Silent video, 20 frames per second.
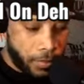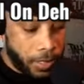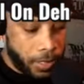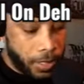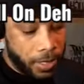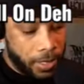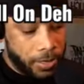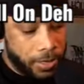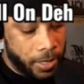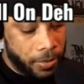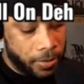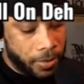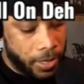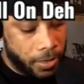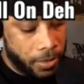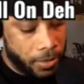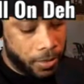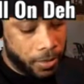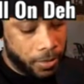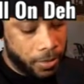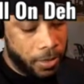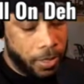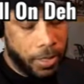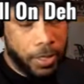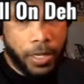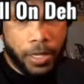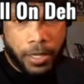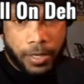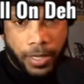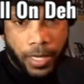You understand me?
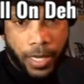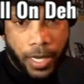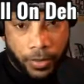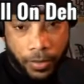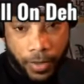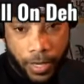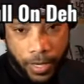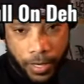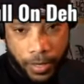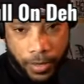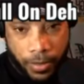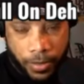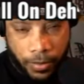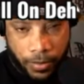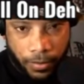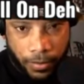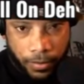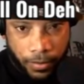It's gonna start right there, sir.